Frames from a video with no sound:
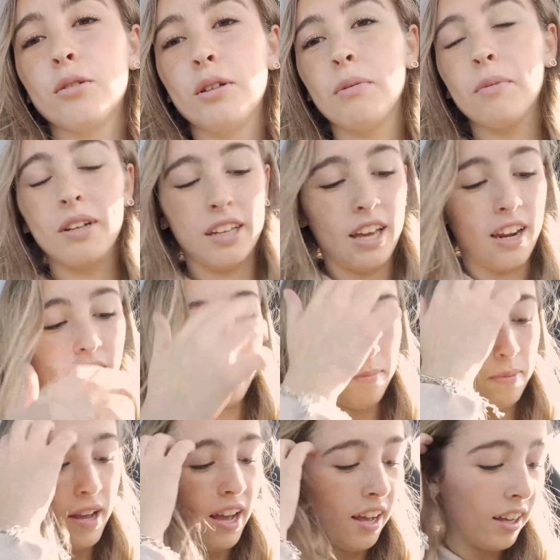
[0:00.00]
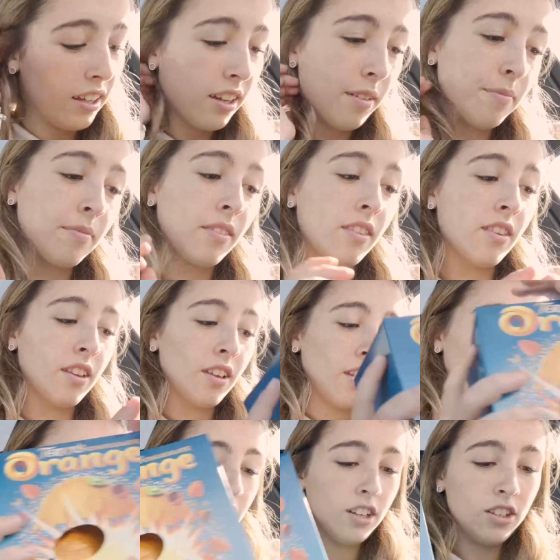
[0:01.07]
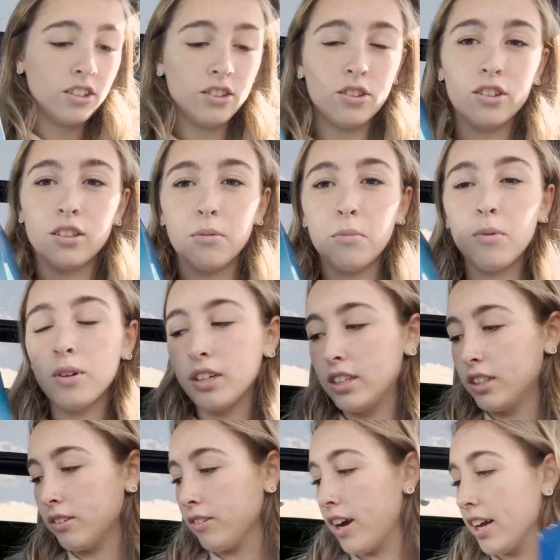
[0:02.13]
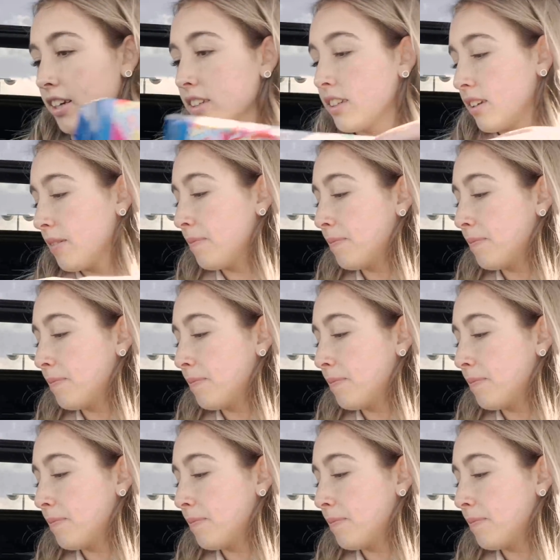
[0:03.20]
Didn't want to get another bag. Just got some more Easter eggs.